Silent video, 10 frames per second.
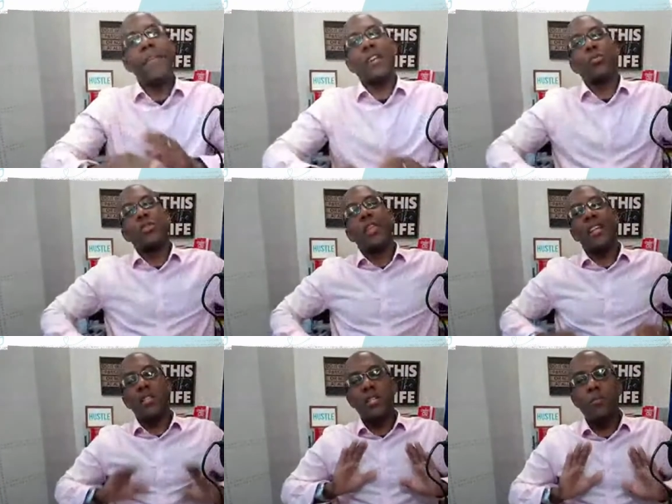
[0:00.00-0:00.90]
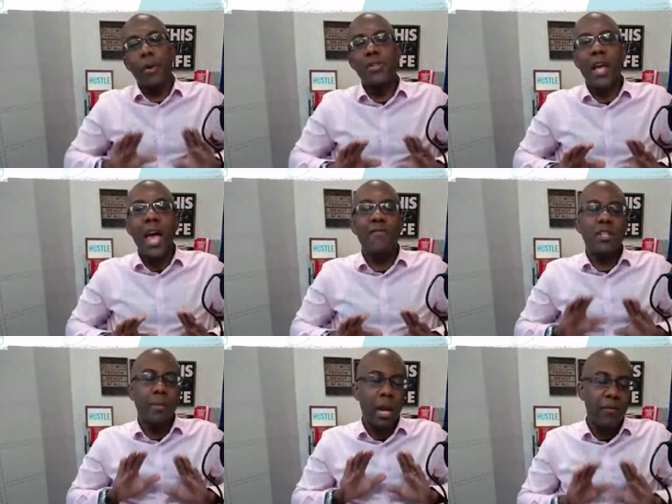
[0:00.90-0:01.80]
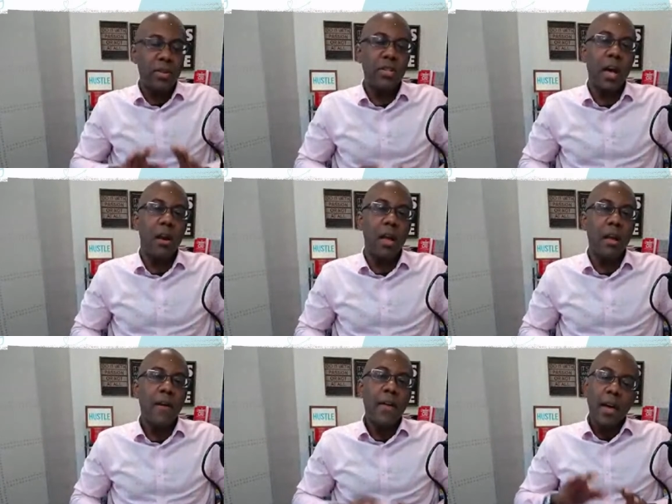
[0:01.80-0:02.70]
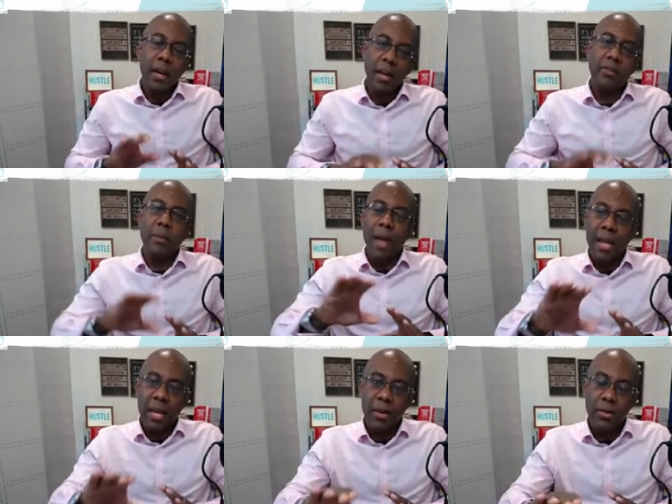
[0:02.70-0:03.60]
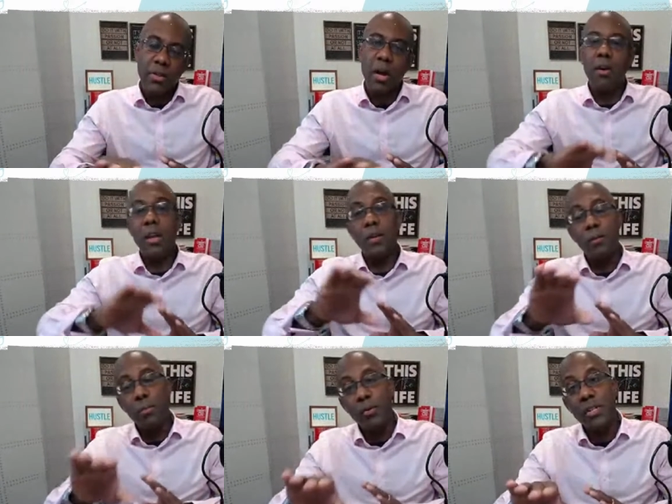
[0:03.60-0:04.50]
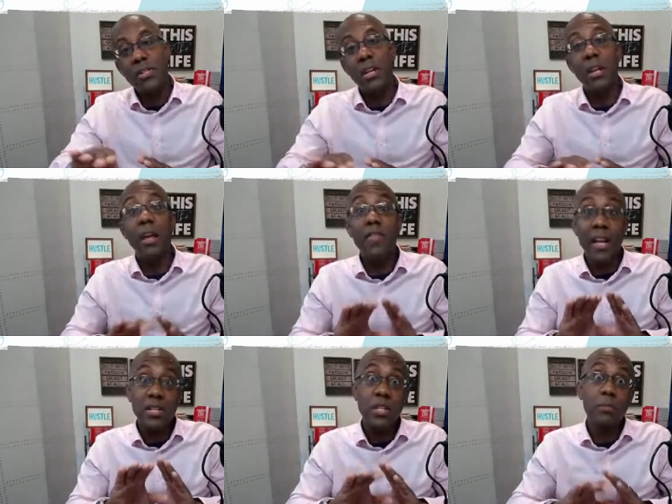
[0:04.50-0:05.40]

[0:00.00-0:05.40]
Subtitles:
That's the experience I have just about every Saturday, unless I'm not eating on Saturday and move it to Sunday. That's